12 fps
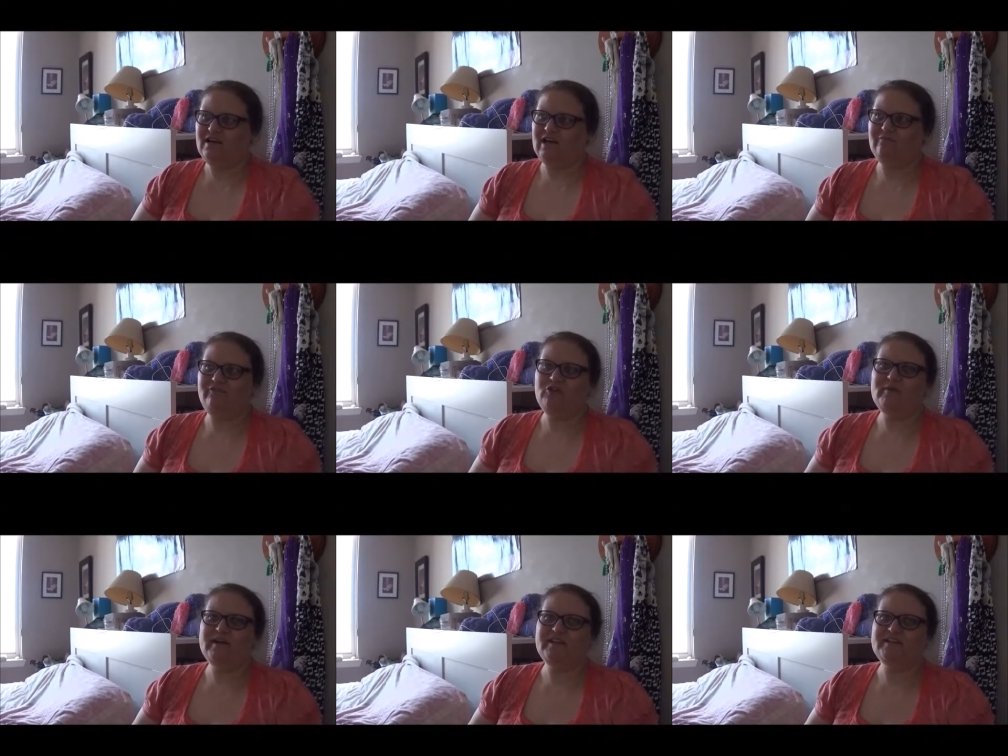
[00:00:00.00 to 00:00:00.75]
I'm
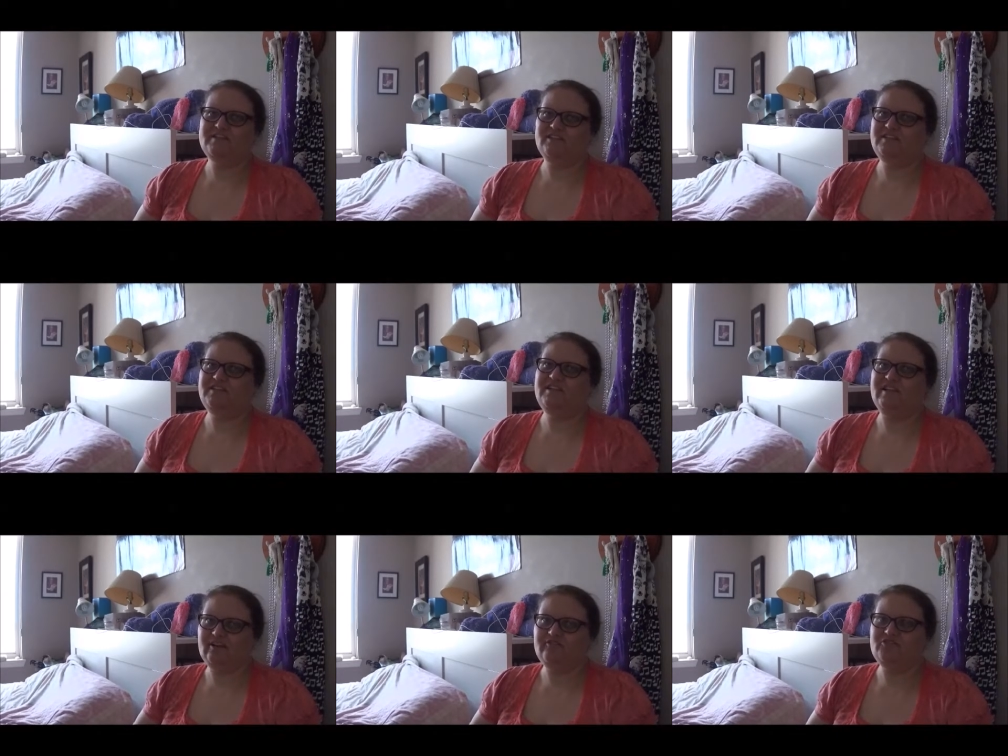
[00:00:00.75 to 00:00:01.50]
filming this on the
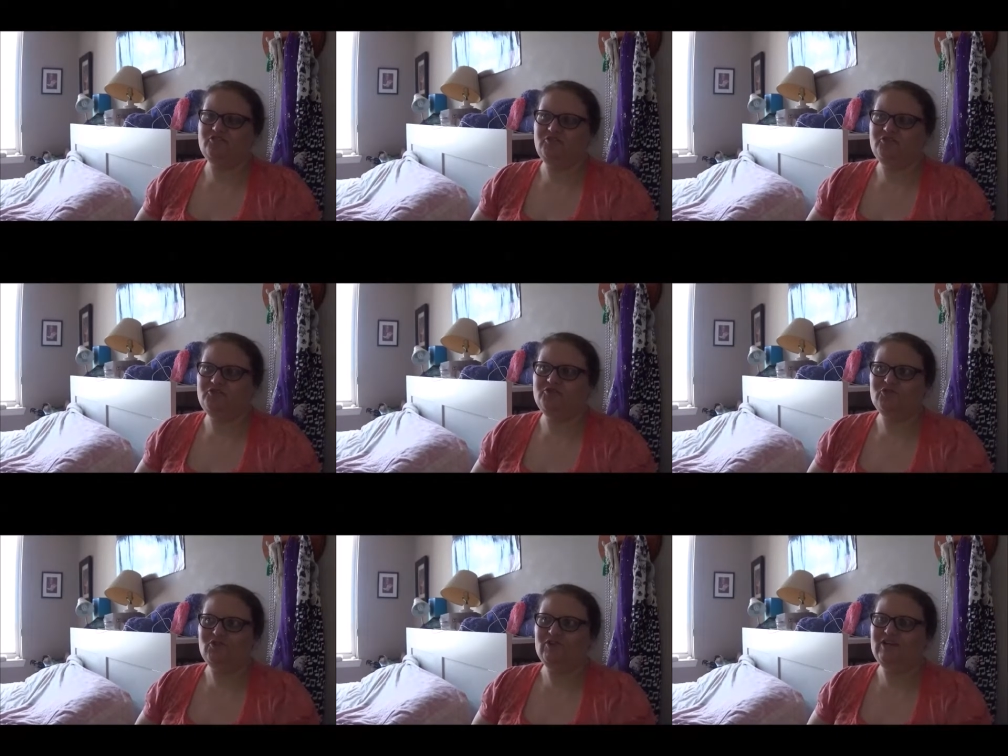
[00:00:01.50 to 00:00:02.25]

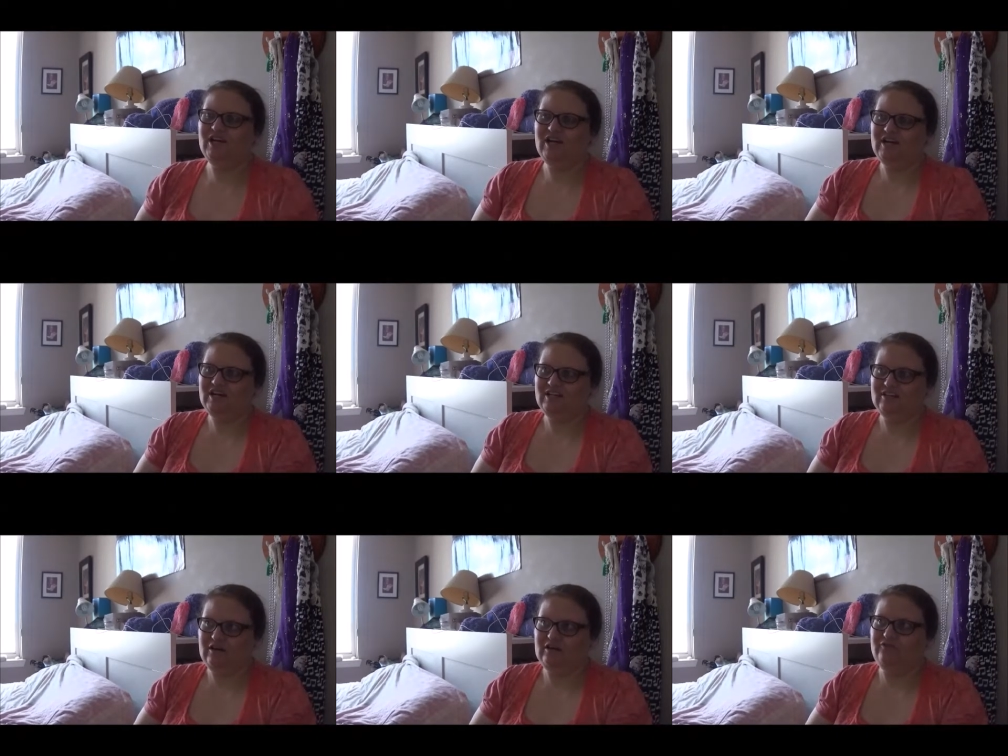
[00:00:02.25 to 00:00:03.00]
afternoon
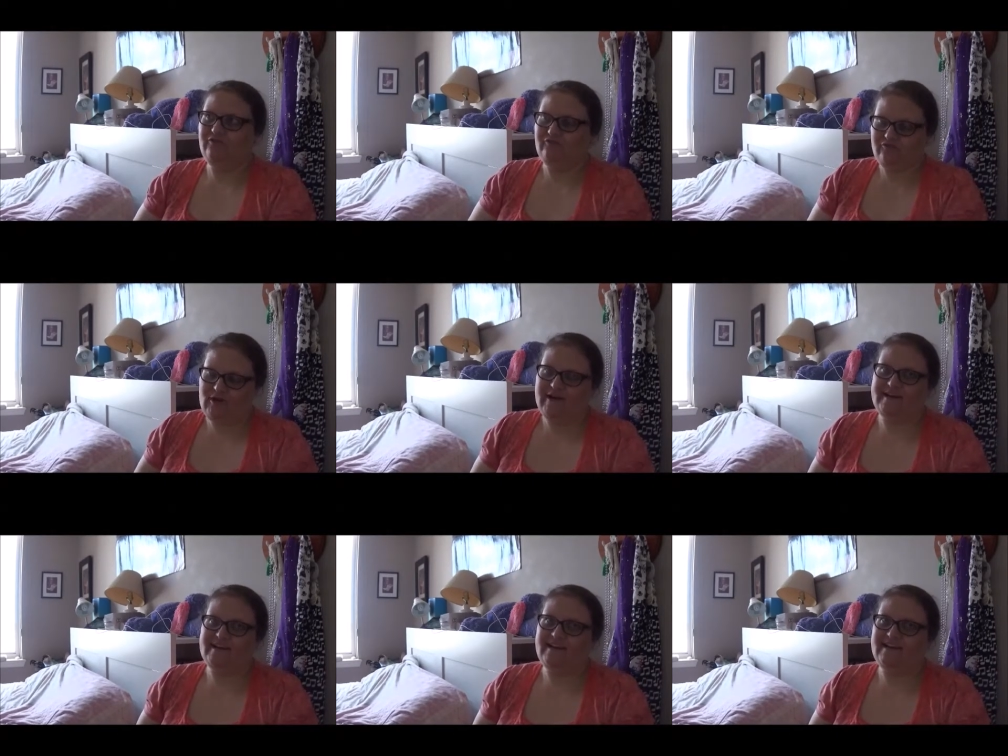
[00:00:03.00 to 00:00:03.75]
of
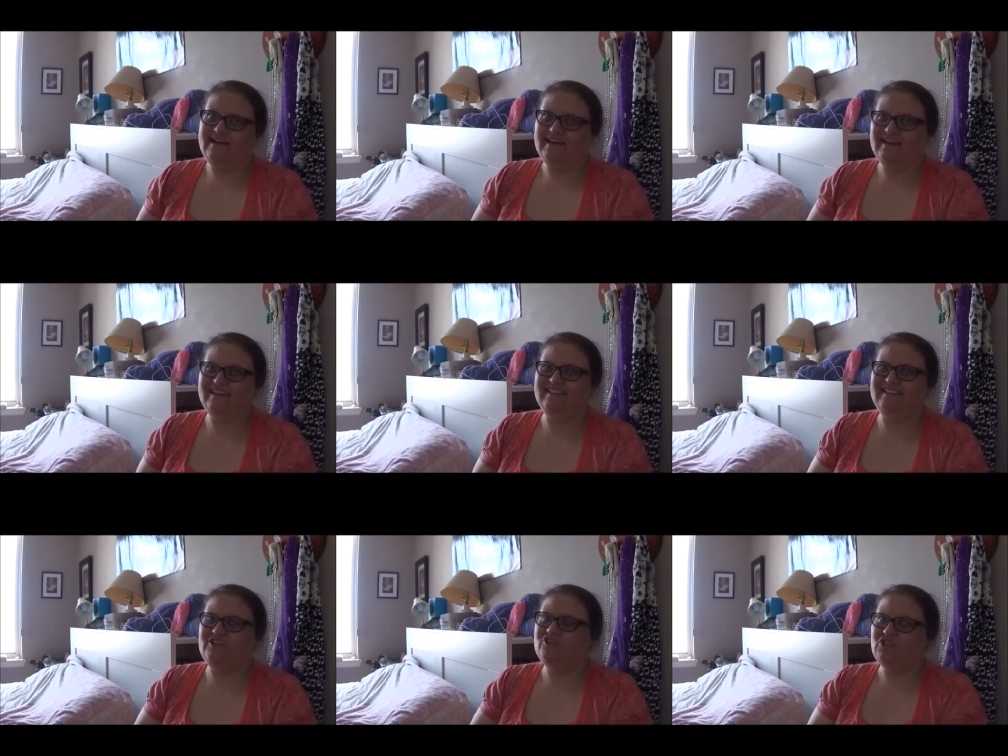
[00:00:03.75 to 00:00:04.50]
Friday.
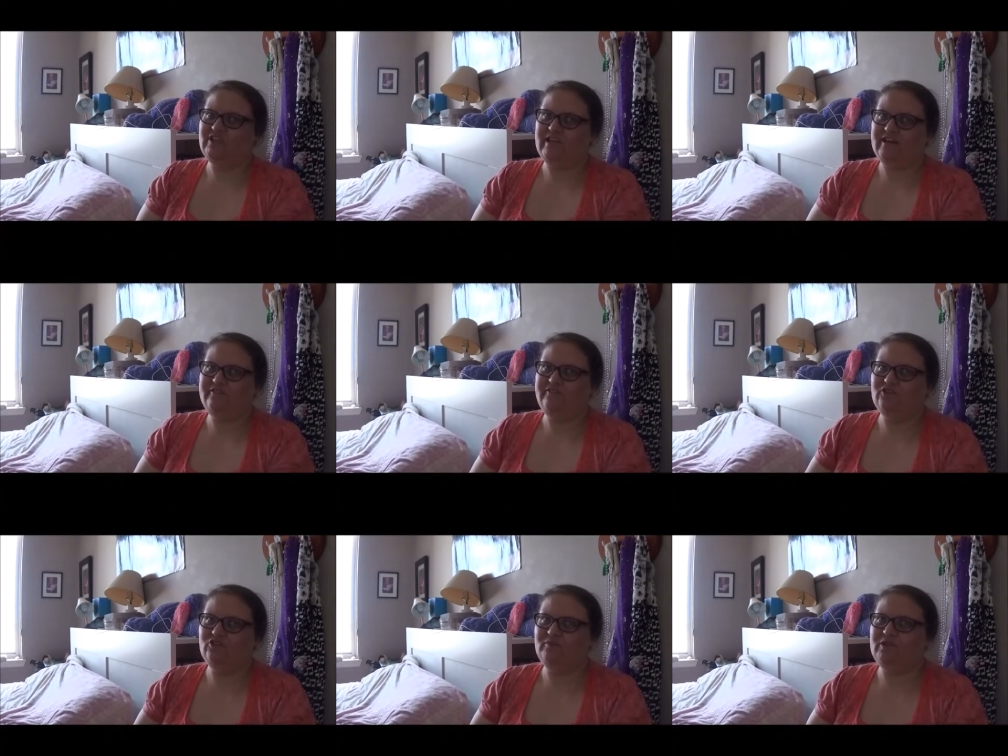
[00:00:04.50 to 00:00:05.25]
Usually I
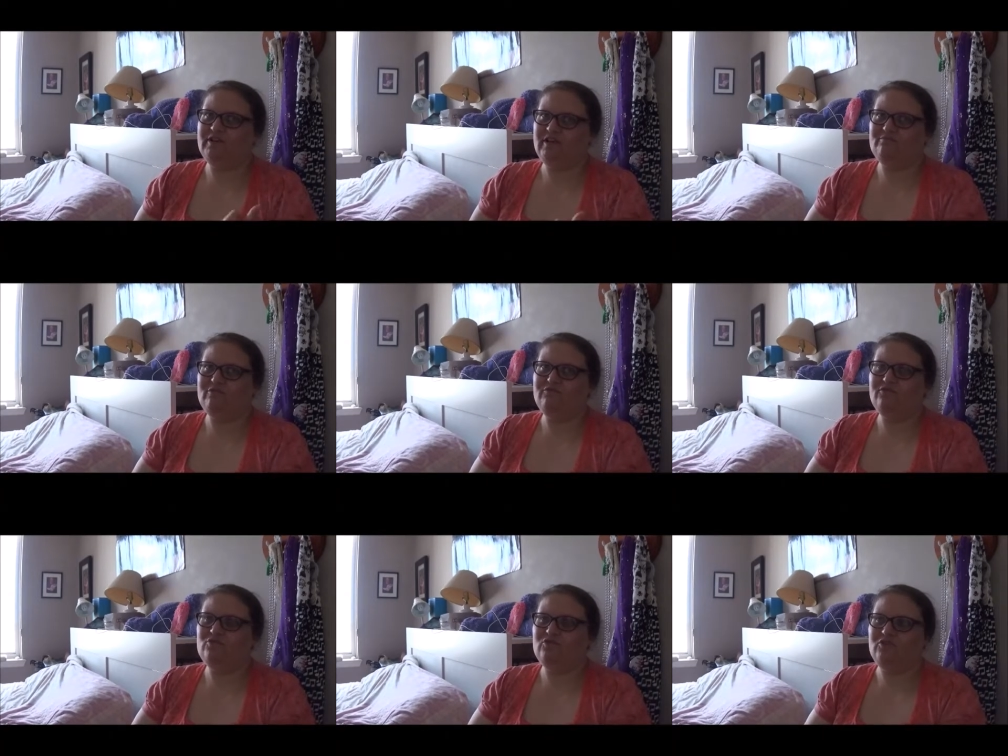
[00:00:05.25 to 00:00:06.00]
film the night
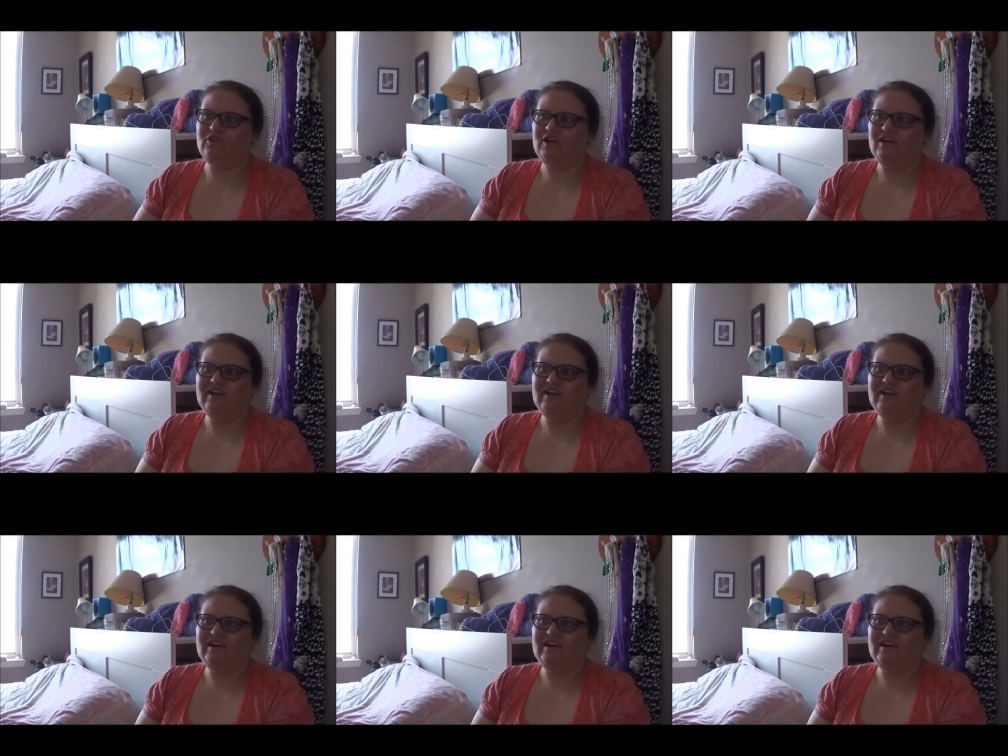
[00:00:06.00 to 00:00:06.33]
before.